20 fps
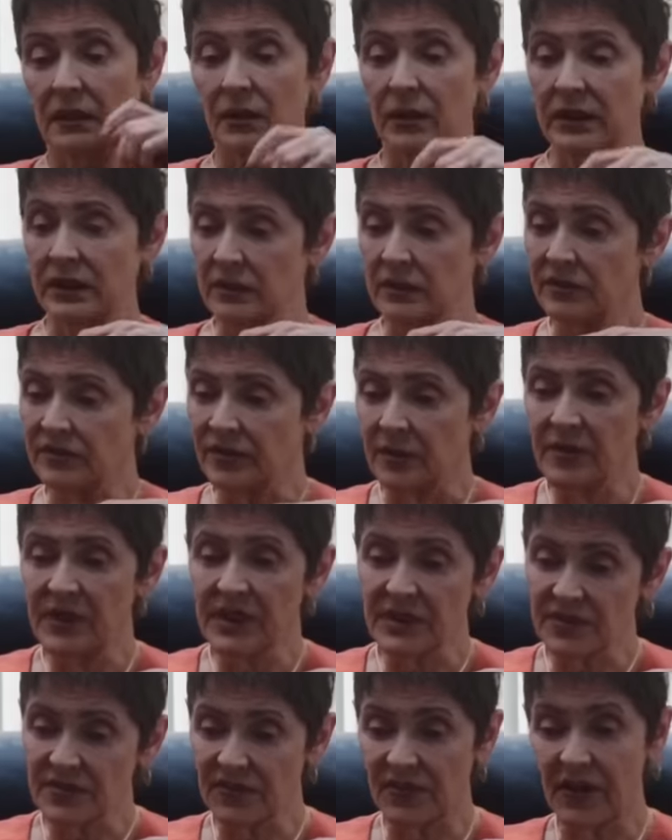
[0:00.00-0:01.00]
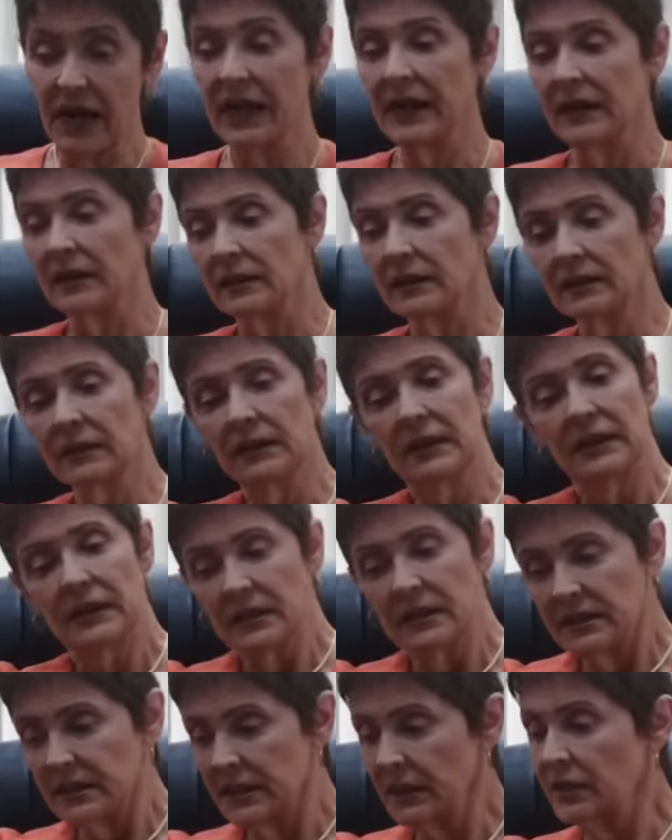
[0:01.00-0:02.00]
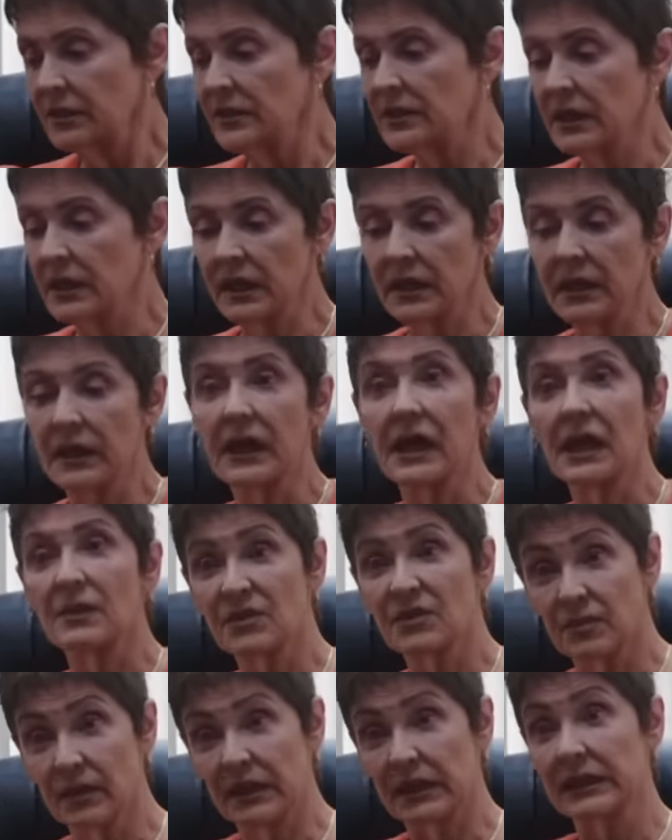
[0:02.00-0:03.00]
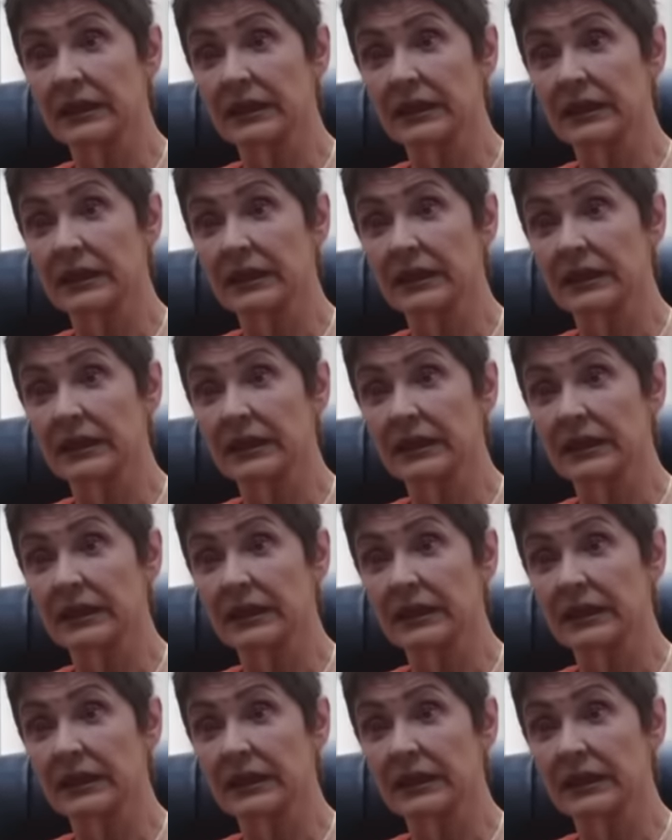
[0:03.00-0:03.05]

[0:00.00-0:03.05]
Shannon's buff goes to this white woman's